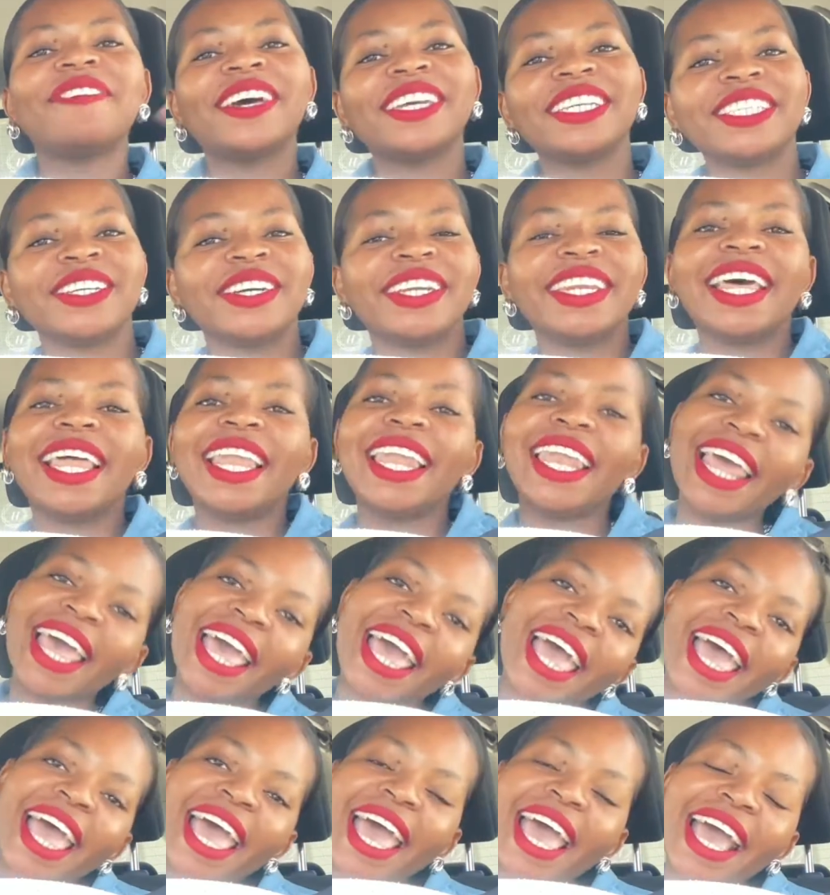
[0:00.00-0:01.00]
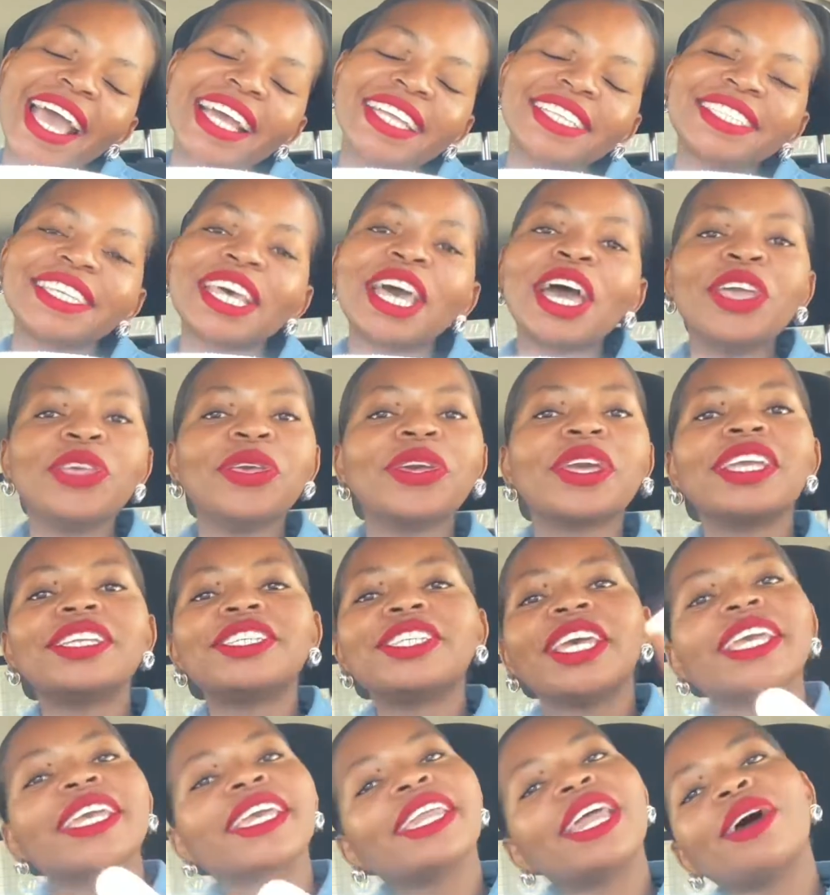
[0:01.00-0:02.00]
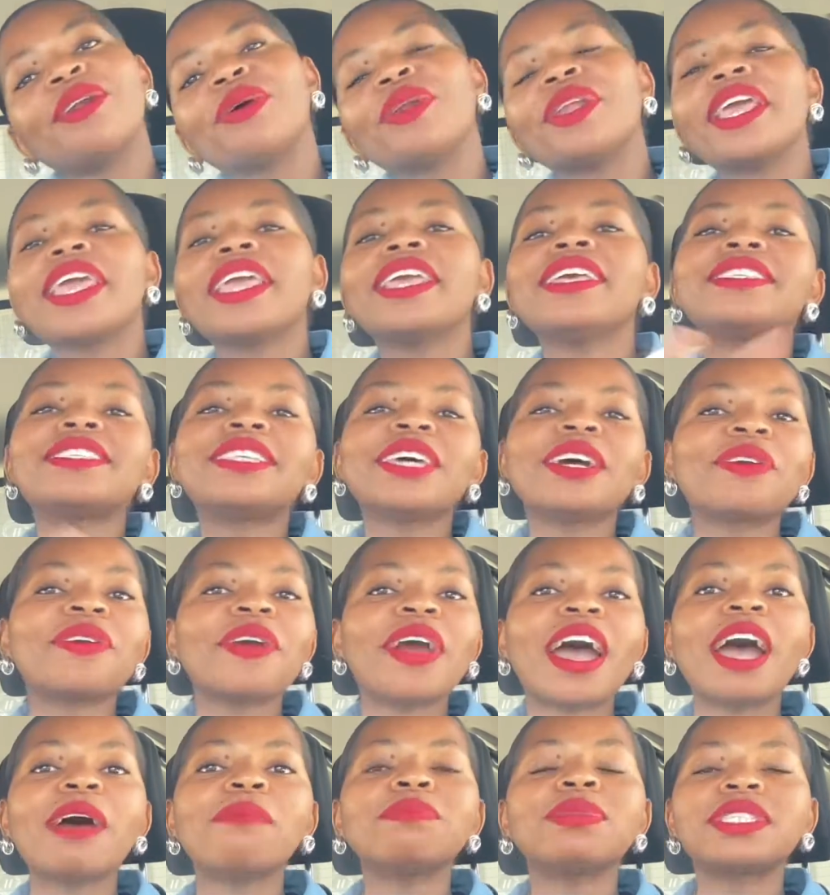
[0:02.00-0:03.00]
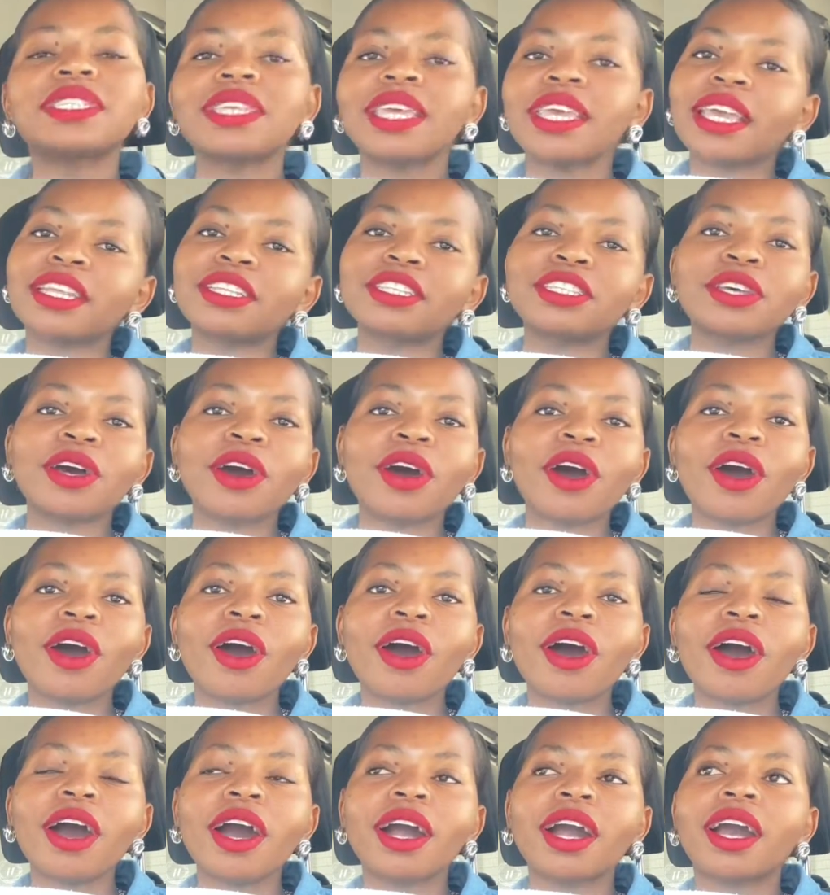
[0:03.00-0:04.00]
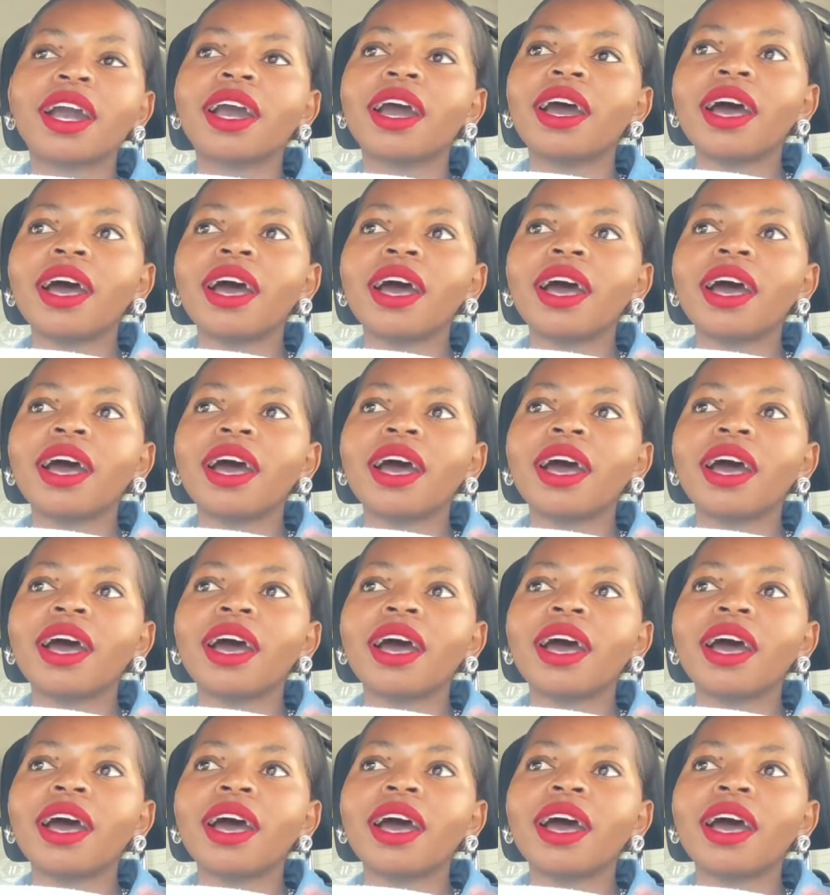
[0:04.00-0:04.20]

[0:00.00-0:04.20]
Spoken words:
Fashion Alert. You can check it out on Instagram, TikTok,